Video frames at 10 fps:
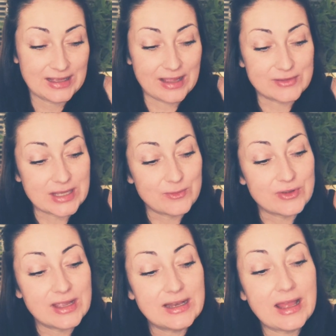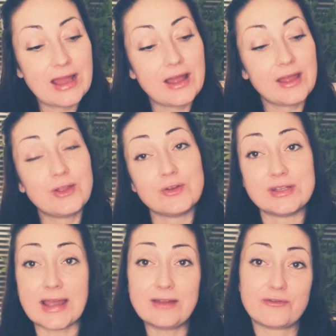Every time you inhale, your
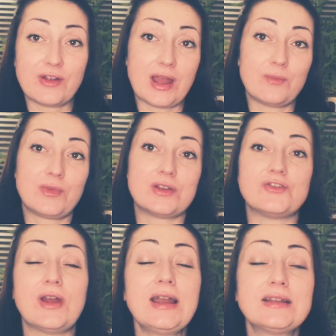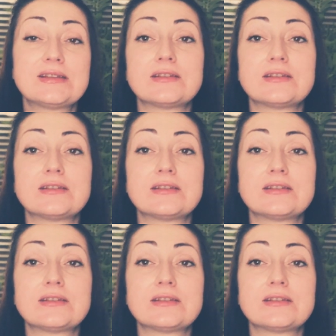diaphragm contracts.